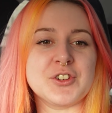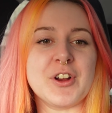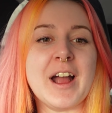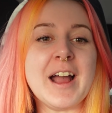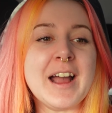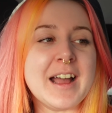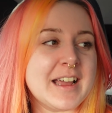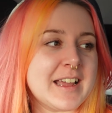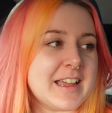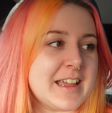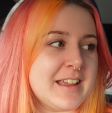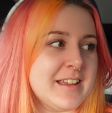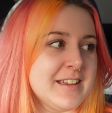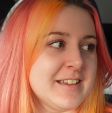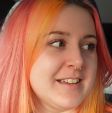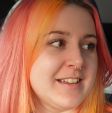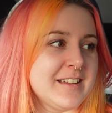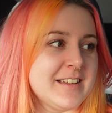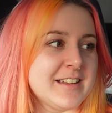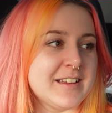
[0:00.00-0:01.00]
to
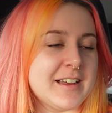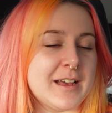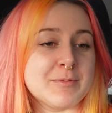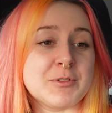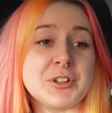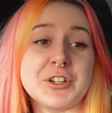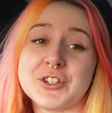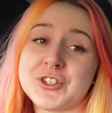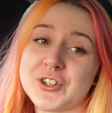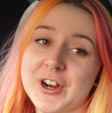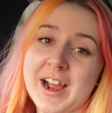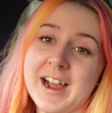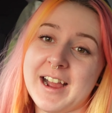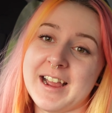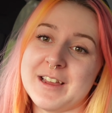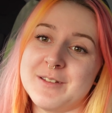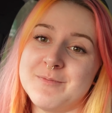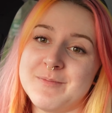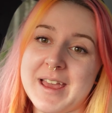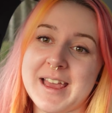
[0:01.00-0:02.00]
try i'm going to
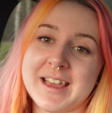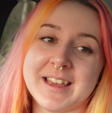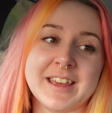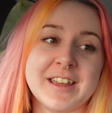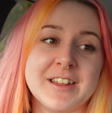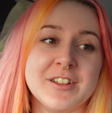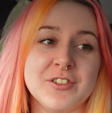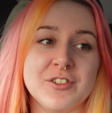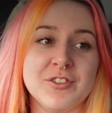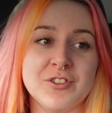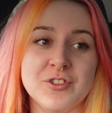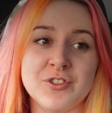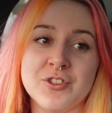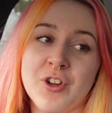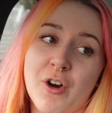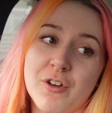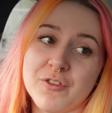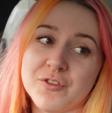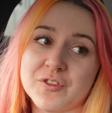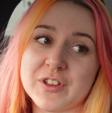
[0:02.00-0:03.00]
try and make it
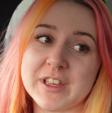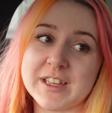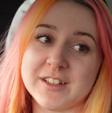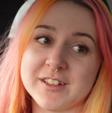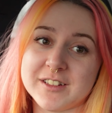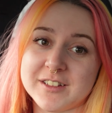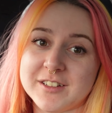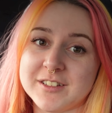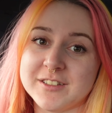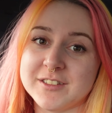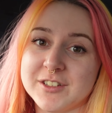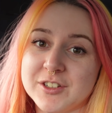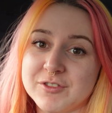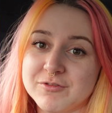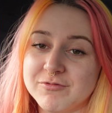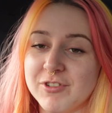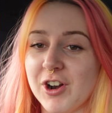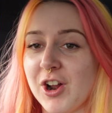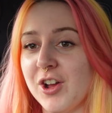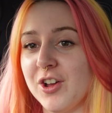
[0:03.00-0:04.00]
not feel
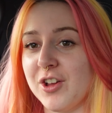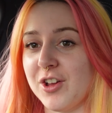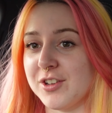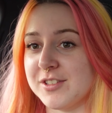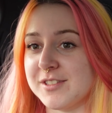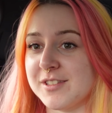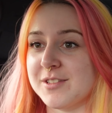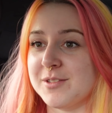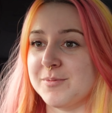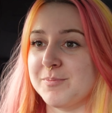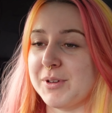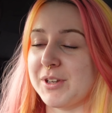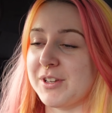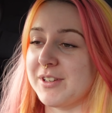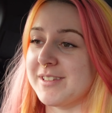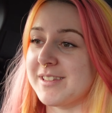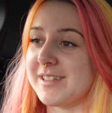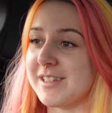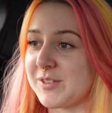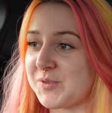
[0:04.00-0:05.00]
rehearsed
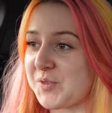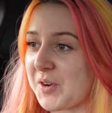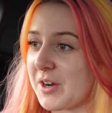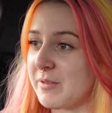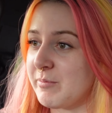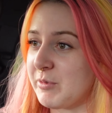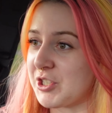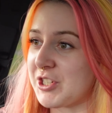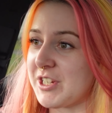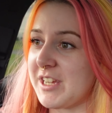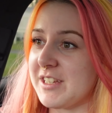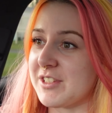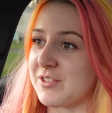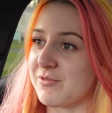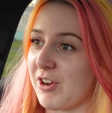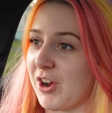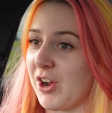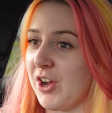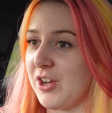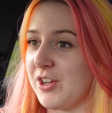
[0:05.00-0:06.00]
because this very much
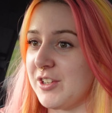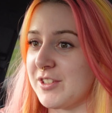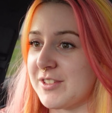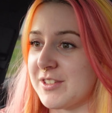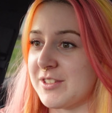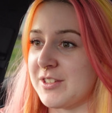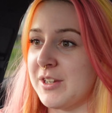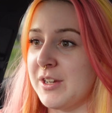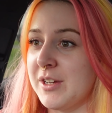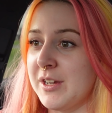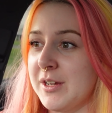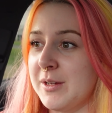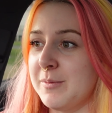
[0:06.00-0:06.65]
is rehearsed